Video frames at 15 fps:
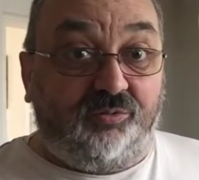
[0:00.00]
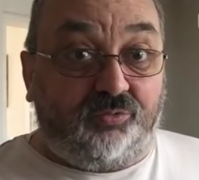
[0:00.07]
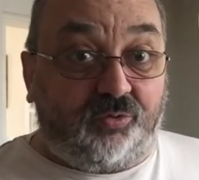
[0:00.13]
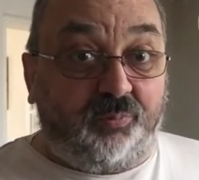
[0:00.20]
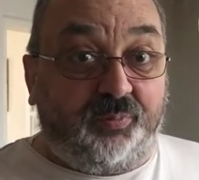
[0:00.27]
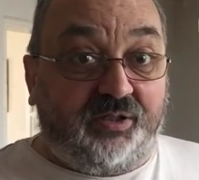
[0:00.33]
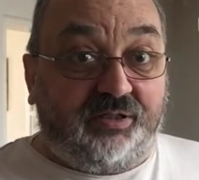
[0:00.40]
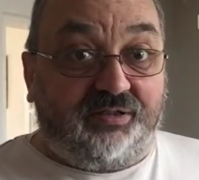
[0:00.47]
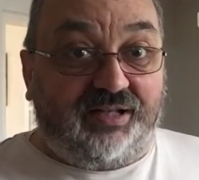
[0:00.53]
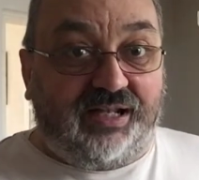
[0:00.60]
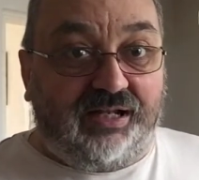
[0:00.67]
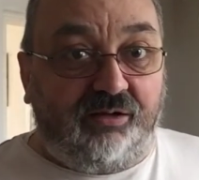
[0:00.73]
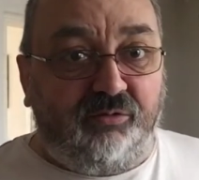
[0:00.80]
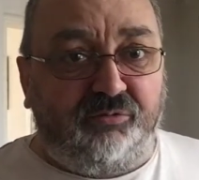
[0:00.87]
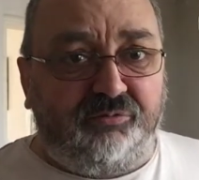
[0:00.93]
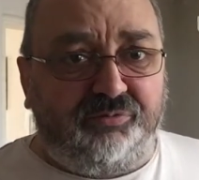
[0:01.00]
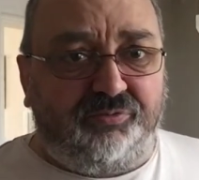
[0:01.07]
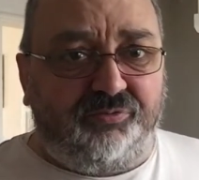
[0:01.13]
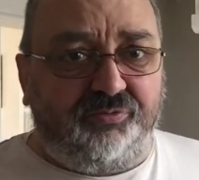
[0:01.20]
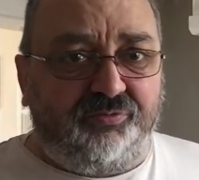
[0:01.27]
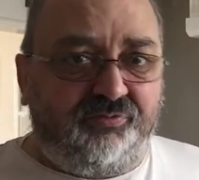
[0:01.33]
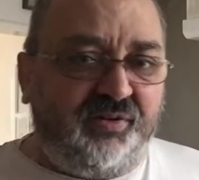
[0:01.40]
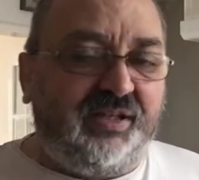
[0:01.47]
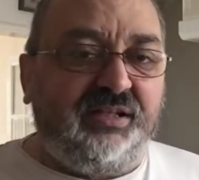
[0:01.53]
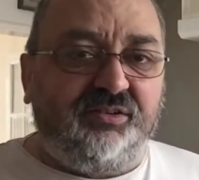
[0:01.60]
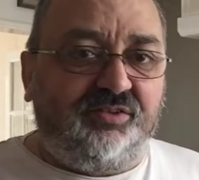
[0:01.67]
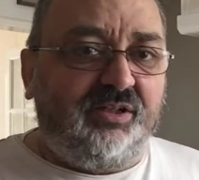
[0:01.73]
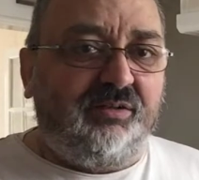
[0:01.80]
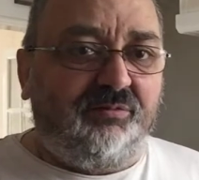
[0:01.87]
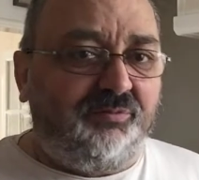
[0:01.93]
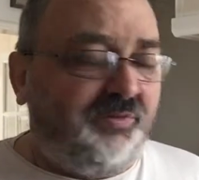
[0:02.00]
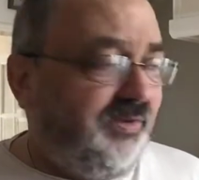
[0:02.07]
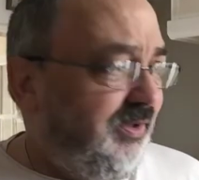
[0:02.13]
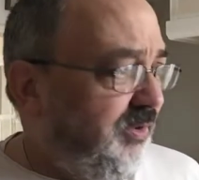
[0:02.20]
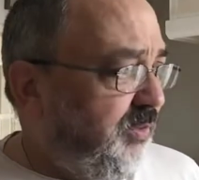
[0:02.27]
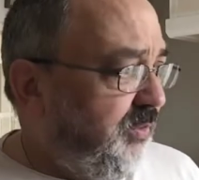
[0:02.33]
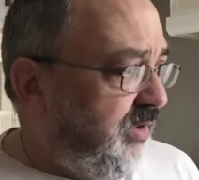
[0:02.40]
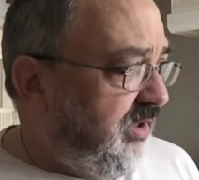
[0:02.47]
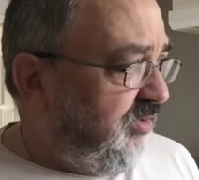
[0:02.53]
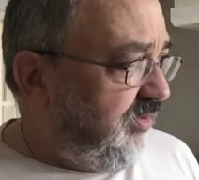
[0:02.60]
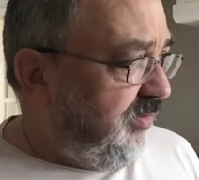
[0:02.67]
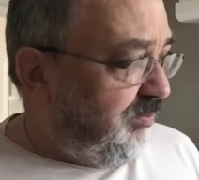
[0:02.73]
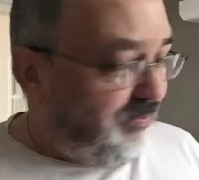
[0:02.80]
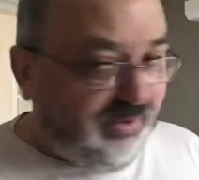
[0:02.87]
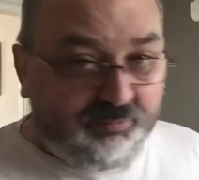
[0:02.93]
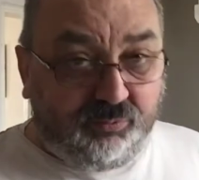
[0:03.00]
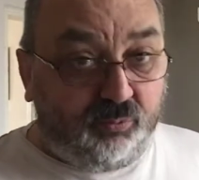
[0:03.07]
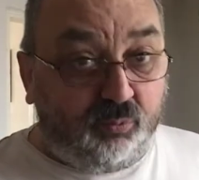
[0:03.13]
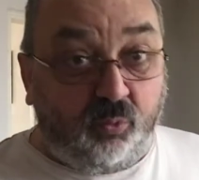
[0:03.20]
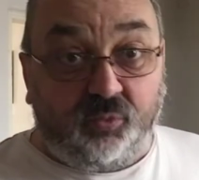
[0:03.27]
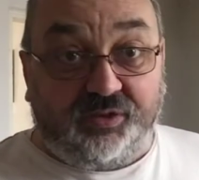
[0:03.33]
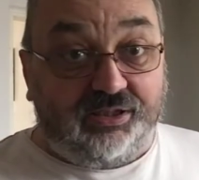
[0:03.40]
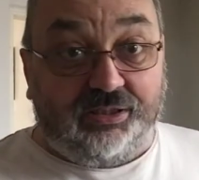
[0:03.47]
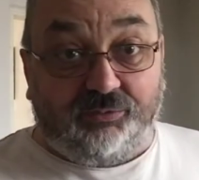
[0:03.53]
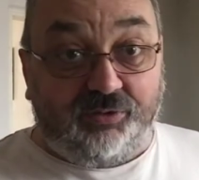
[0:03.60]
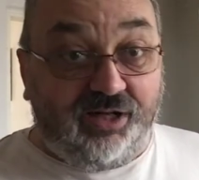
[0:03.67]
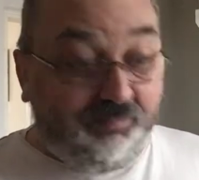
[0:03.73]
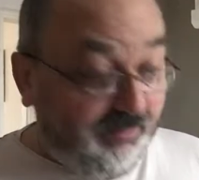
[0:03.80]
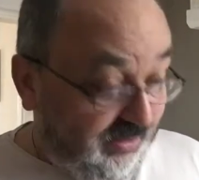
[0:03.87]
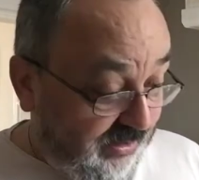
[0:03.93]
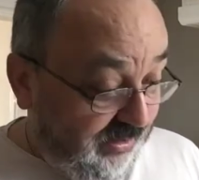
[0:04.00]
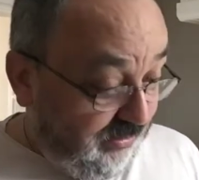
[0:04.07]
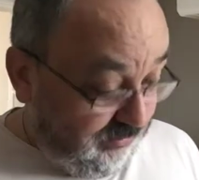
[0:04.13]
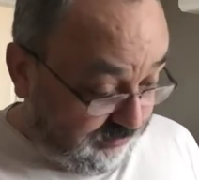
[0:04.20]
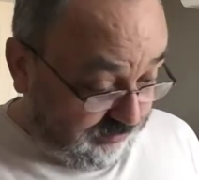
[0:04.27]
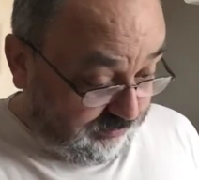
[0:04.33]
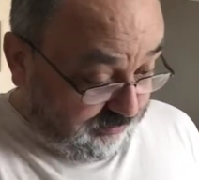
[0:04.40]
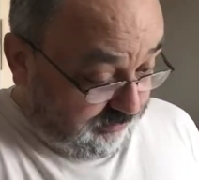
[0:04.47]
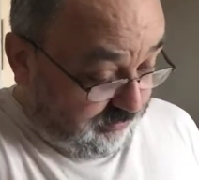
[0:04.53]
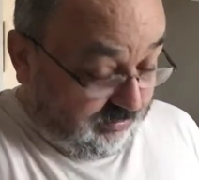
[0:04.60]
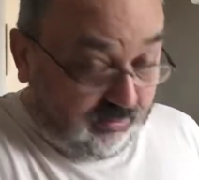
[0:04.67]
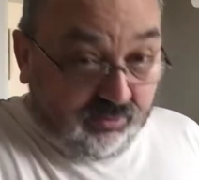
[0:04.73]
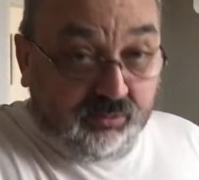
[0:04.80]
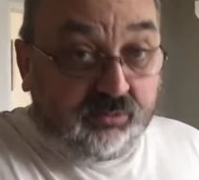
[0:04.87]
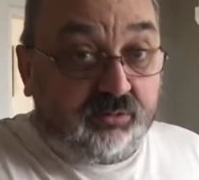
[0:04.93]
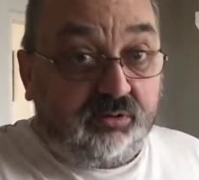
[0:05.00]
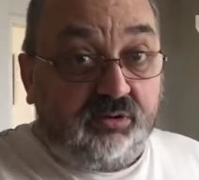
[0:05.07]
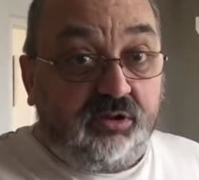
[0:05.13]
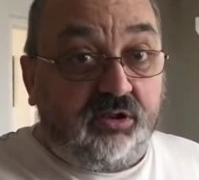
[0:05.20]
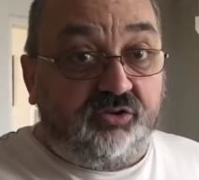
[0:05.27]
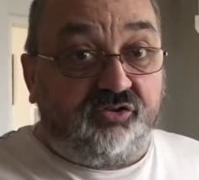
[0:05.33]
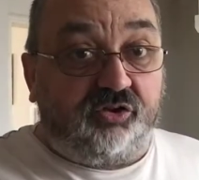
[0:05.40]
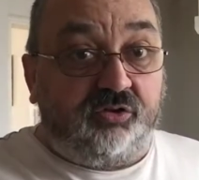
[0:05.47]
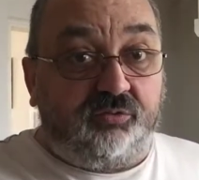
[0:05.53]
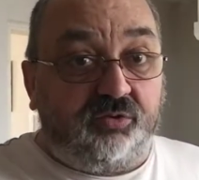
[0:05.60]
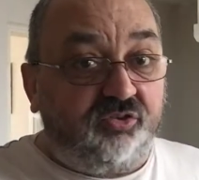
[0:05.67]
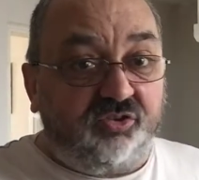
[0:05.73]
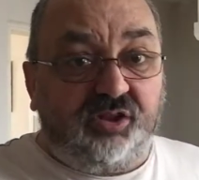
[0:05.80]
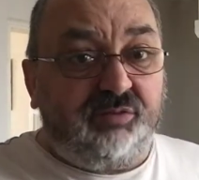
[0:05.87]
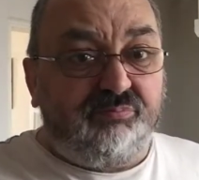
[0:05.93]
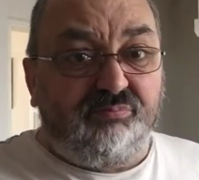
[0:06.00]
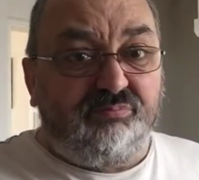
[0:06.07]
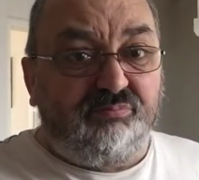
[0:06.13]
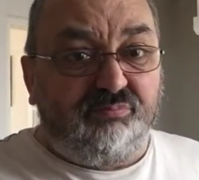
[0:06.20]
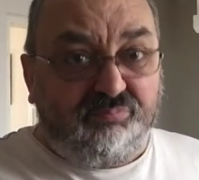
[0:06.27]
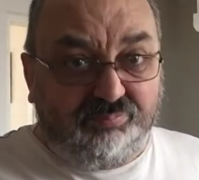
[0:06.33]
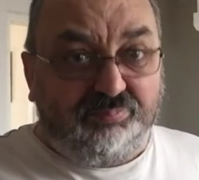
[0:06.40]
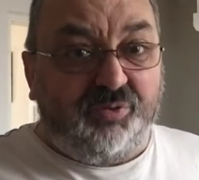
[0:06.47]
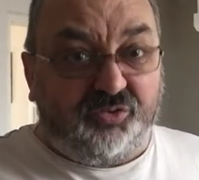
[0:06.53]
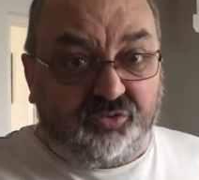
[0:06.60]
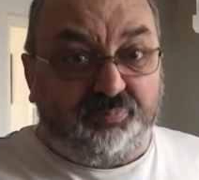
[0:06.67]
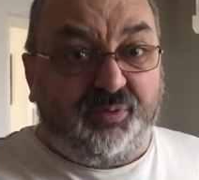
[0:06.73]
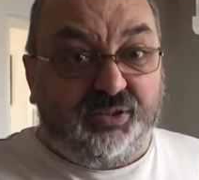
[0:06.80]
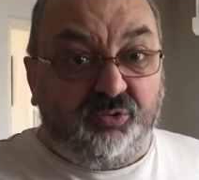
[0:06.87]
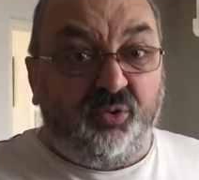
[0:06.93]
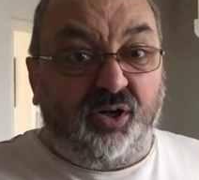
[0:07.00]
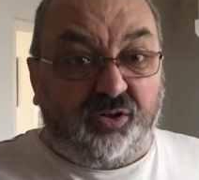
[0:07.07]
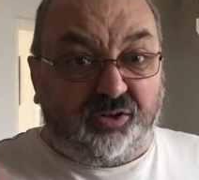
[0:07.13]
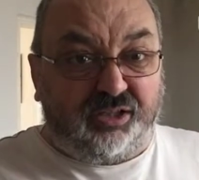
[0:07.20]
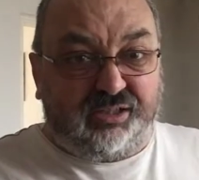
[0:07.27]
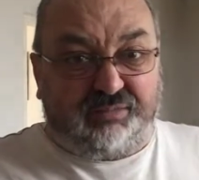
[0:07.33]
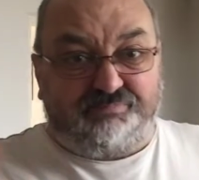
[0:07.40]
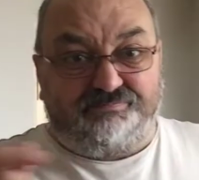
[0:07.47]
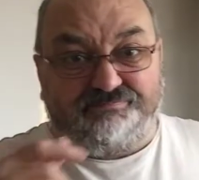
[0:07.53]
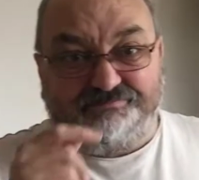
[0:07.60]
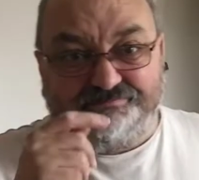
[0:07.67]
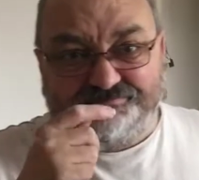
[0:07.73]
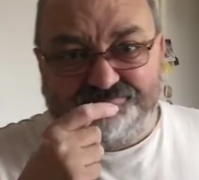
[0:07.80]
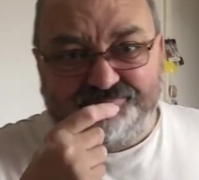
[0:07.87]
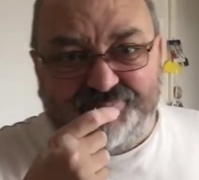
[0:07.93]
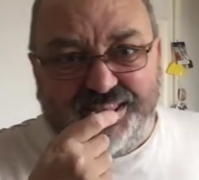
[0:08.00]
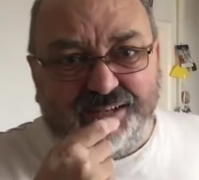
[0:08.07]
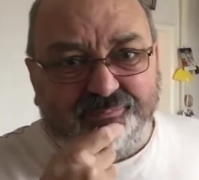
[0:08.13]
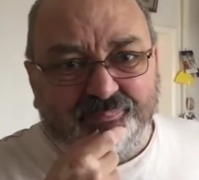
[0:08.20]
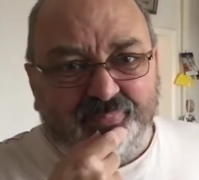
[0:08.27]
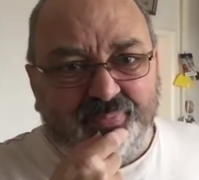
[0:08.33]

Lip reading: dropping down, fainting for no reason, and people walking around me going, oh, that's interesting, must be drunk. Yeah.